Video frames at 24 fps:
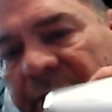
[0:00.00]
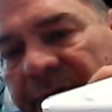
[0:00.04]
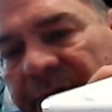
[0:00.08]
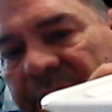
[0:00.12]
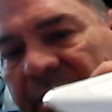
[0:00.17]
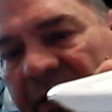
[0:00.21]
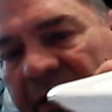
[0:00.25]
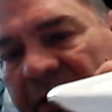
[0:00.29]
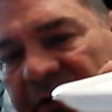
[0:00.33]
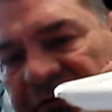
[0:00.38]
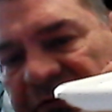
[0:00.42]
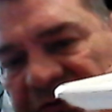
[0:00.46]

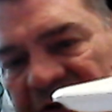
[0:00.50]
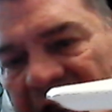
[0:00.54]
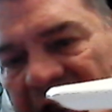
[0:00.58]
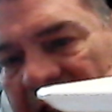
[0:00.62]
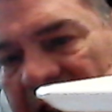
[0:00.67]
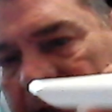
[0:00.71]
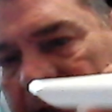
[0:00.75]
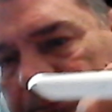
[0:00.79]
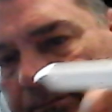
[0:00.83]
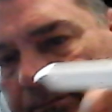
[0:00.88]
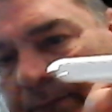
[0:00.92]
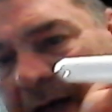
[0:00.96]

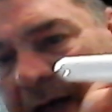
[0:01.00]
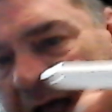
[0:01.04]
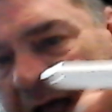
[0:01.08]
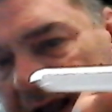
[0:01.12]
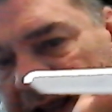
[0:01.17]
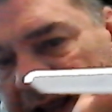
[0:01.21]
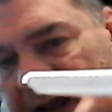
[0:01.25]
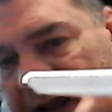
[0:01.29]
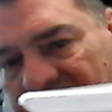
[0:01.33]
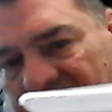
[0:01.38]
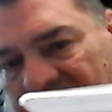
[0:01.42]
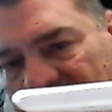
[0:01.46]
escape
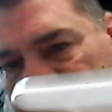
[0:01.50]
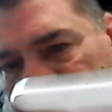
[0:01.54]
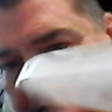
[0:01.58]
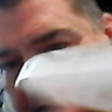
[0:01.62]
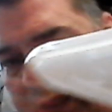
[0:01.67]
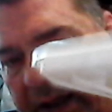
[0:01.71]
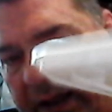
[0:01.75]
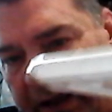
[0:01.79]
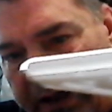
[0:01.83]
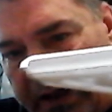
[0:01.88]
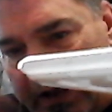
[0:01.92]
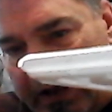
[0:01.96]
back
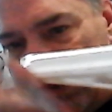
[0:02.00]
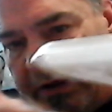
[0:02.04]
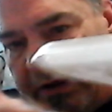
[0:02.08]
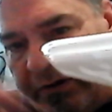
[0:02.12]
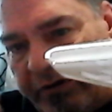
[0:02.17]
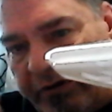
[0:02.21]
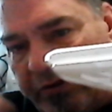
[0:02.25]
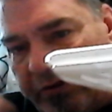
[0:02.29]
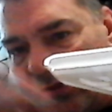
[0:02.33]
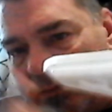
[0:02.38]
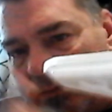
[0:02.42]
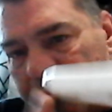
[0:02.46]

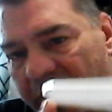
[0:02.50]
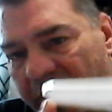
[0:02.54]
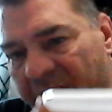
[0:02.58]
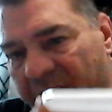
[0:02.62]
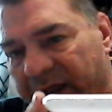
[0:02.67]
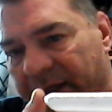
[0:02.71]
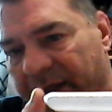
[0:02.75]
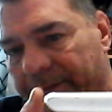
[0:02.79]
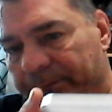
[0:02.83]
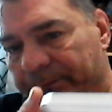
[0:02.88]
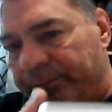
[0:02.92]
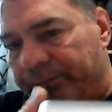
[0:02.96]
into the
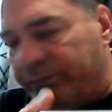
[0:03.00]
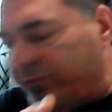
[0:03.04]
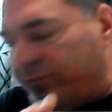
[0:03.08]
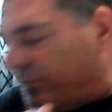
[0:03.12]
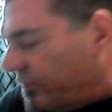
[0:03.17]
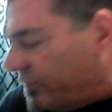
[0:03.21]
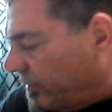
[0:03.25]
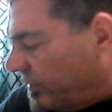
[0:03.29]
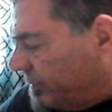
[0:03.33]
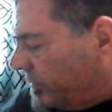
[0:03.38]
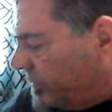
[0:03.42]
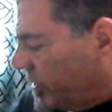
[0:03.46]
bucket
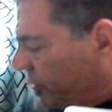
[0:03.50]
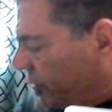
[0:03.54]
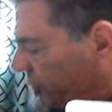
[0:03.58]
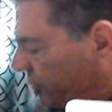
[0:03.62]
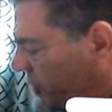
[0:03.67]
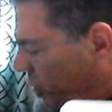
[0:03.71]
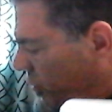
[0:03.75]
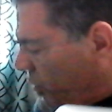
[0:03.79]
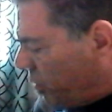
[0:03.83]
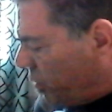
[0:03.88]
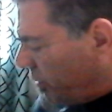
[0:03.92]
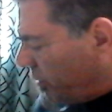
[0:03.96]
from those
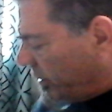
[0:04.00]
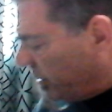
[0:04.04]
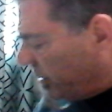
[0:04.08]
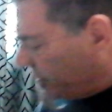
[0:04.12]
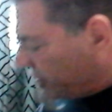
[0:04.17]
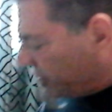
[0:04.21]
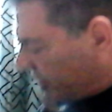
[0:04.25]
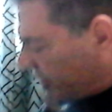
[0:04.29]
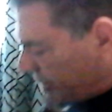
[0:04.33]
corners.